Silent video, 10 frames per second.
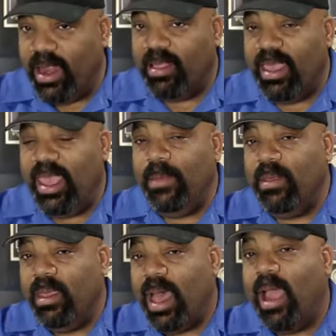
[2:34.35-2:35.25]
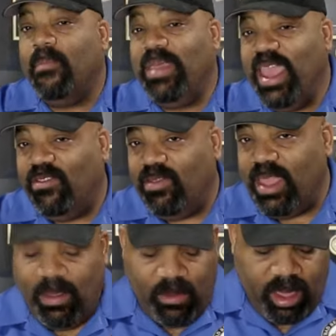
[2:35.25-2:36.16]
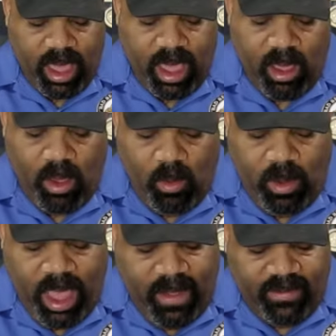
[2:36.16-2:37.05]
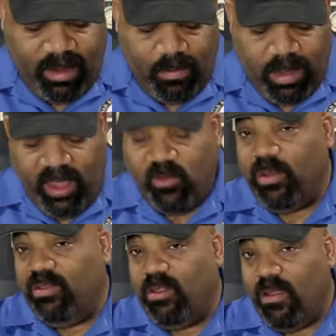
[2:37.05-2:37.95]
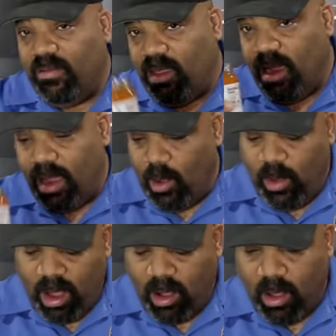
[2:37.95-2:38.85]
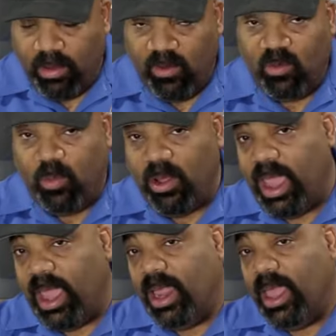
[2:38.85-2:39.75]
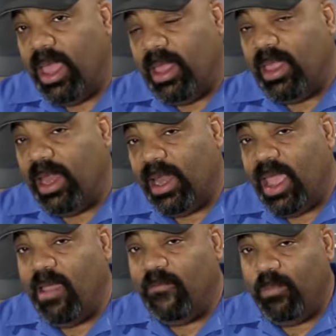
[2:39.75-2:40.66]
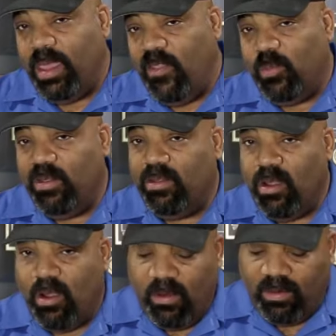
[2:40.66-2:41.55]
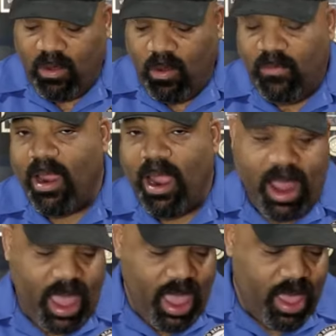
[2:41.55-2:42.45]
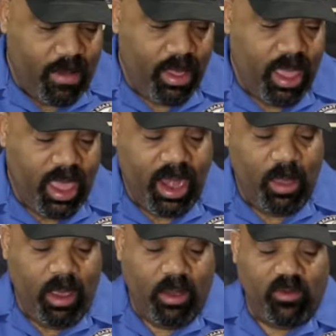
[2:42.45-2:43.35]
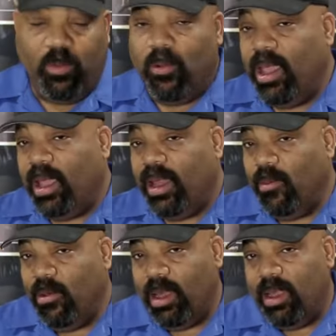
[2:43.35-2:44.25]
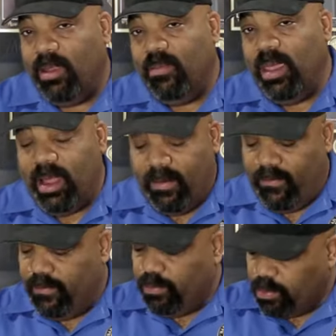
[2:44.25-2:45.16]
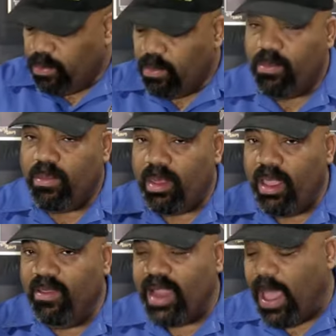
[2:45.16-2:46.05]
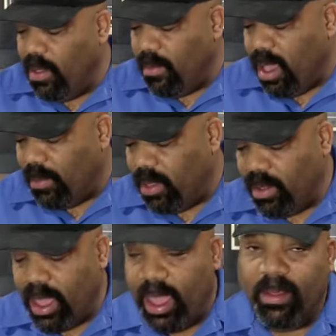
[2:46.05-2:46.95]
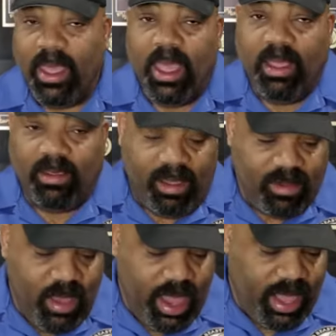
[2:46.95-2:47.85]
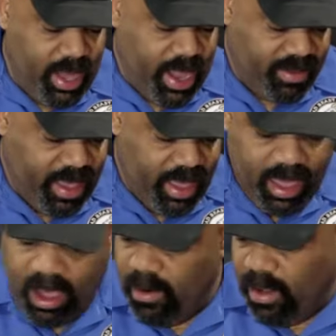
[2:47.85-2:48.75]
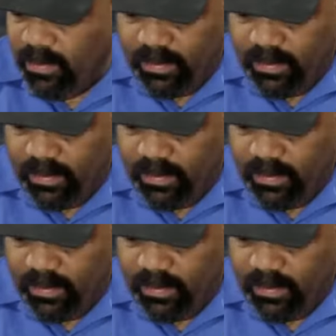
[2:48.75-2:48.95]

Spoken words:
the theme, our peach theme, okay? We have some peach preserves here, and we are going to spread a thin layer of peach preserves over our ham, and then we're going to sprinkle it with a little bit of Slap Your Mama, okay? So let's go ahead and get that taken care of.